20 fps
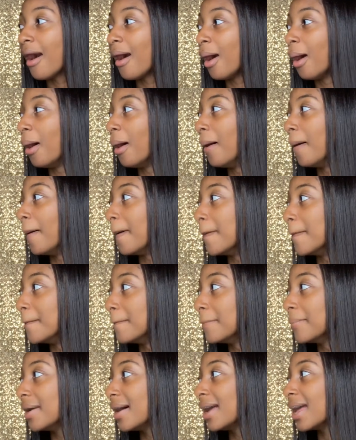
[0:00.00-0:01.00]

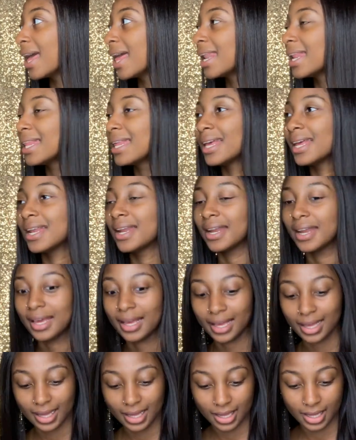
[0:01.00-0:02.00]
Um, and then
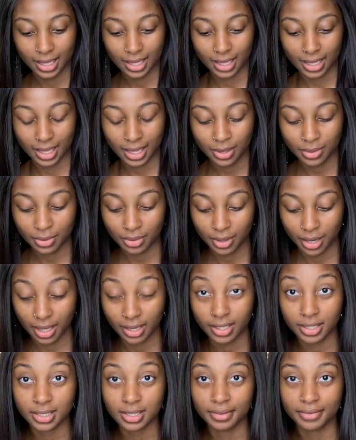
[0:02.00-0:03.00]
I don't,
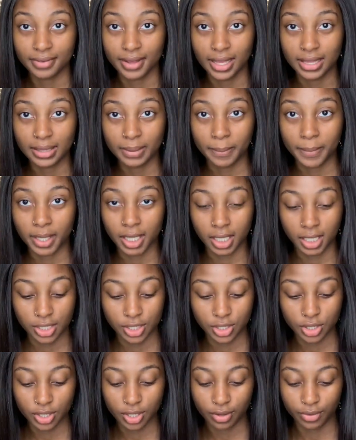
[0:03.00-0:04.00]
I need to find the
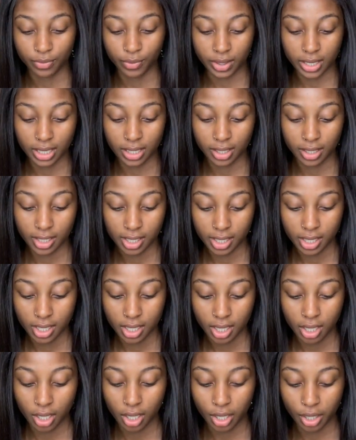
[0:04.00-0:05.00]
page when I,
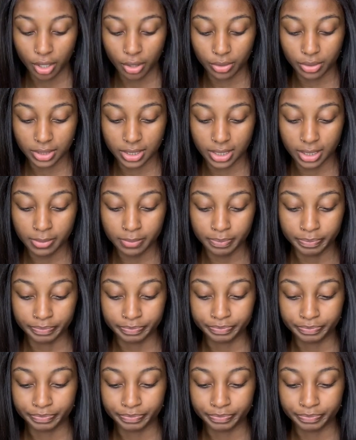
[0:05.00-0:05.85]
oh, see?